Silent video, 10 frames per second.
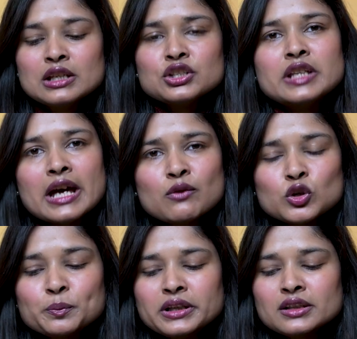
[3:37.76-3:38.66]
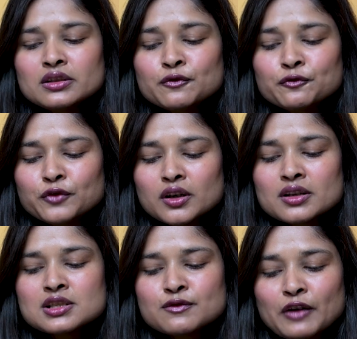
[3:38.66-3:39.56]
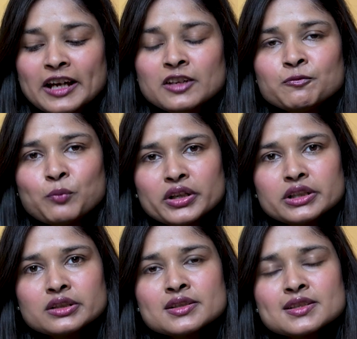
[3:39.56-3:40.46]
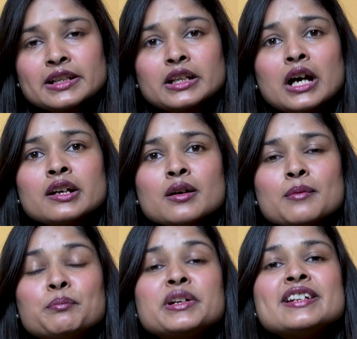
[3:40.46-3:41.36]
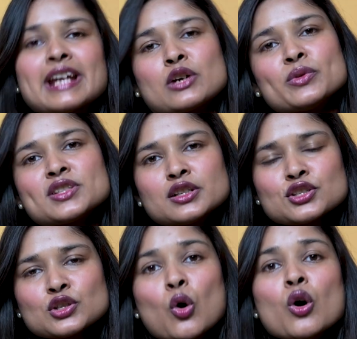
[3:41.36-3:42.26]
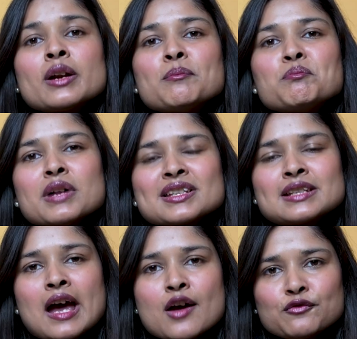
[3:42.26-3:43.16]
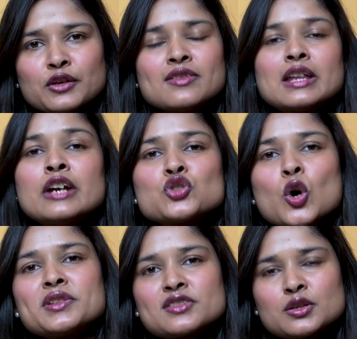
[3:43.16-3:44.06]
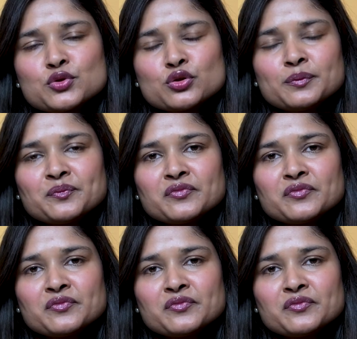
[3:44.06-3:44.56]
there would be the first 5 pointers that are prerequisites or must have in that job description.